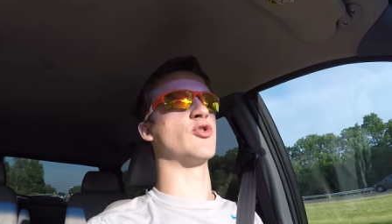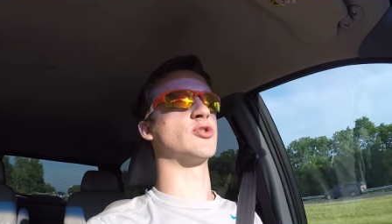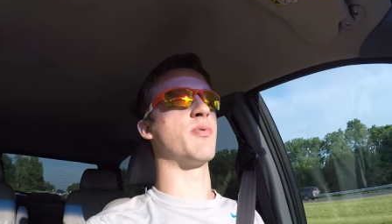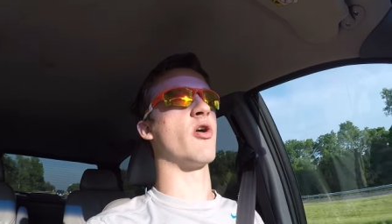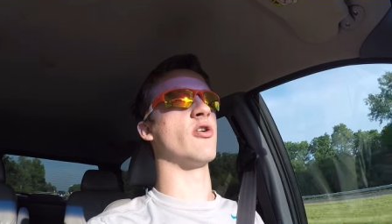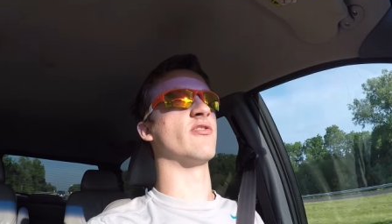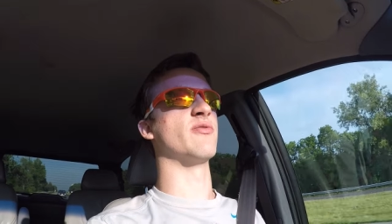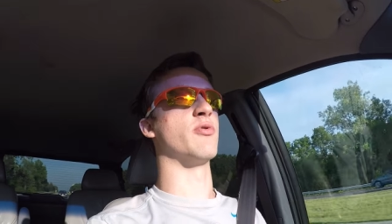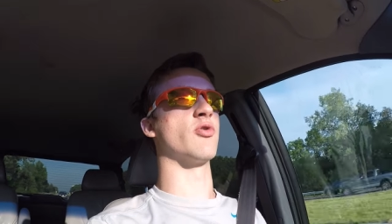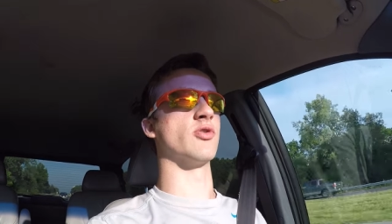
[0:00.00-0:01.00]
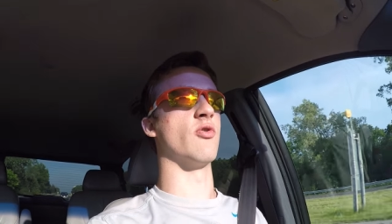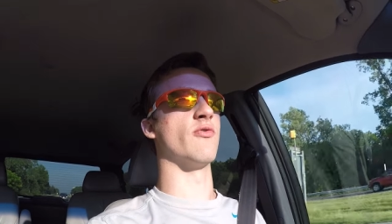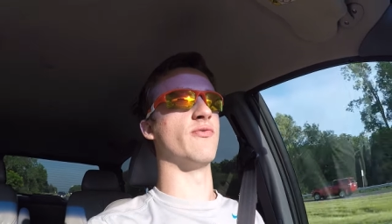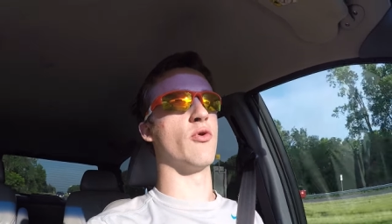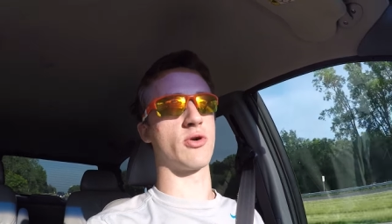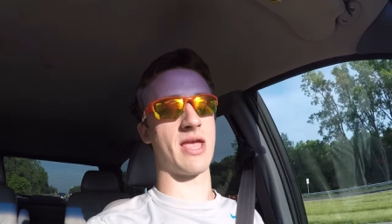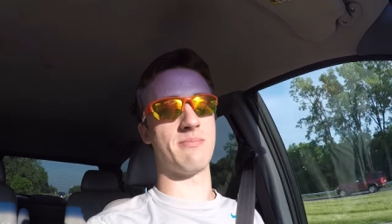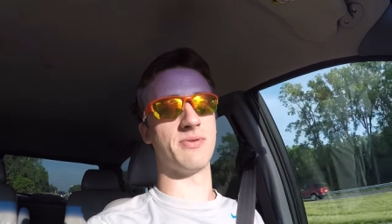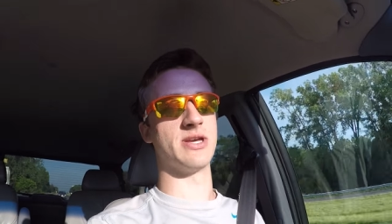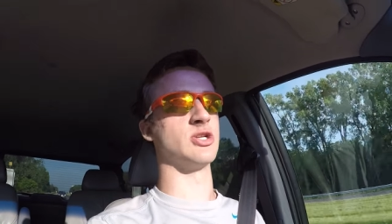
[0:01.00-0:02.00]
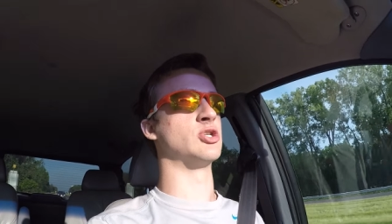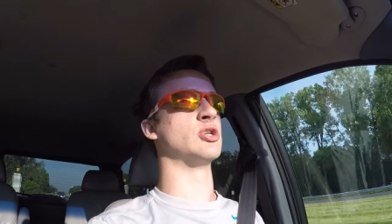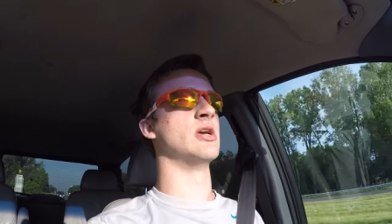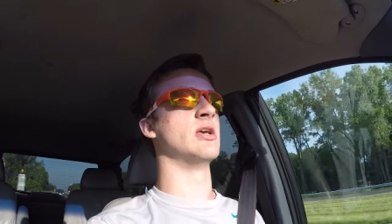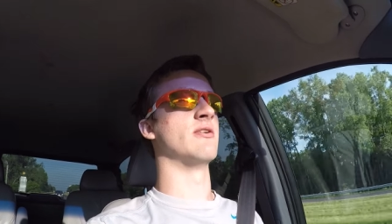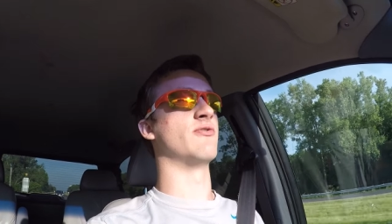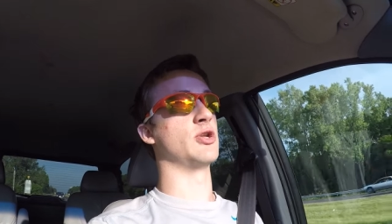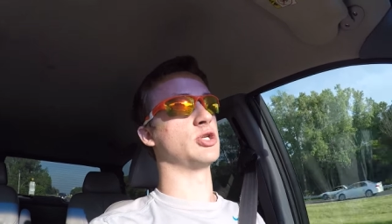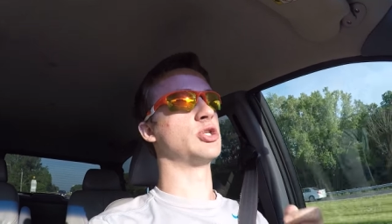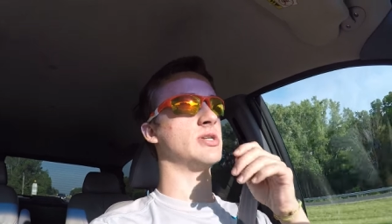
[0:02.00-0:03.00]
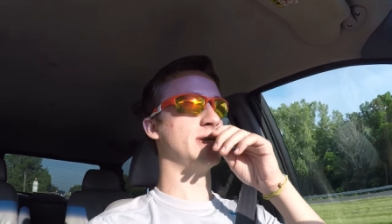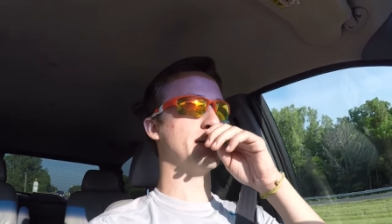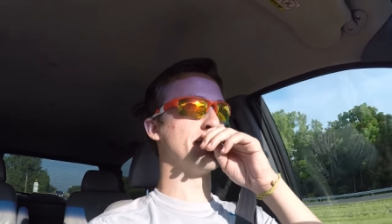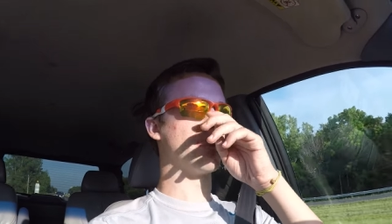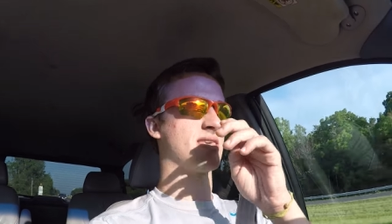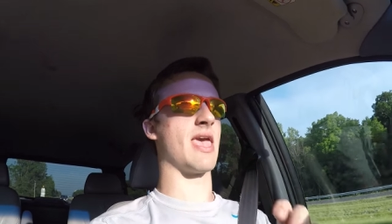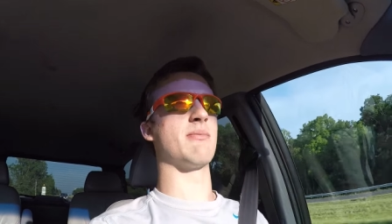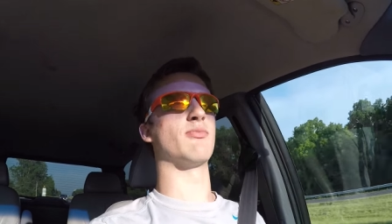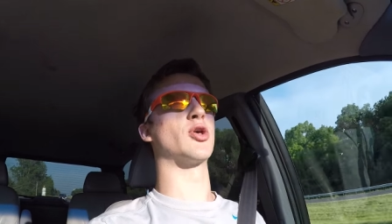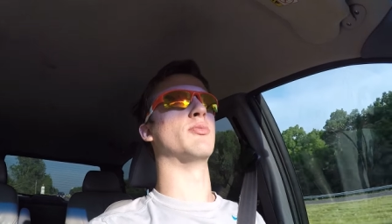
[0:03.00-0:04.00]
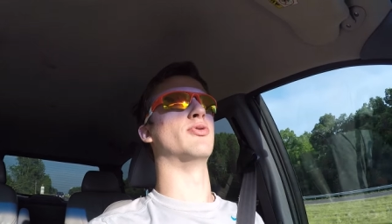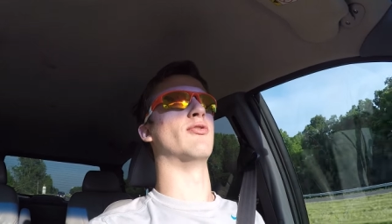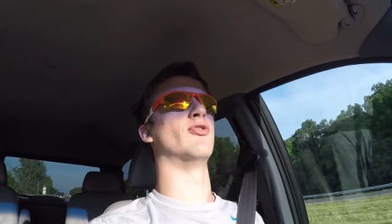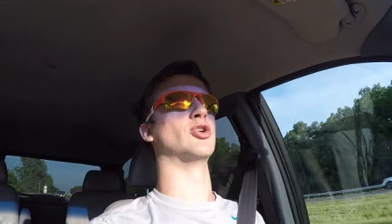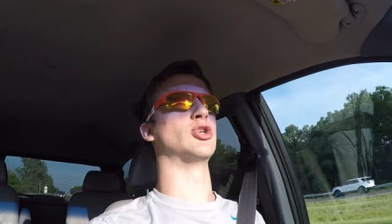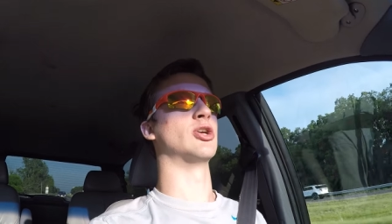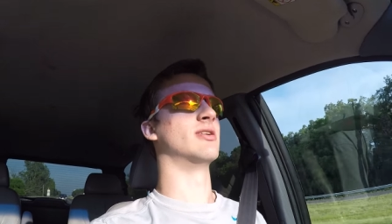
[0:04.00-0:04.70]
first part of the Broken Home 4 gameplay footage. Game gameplay footage.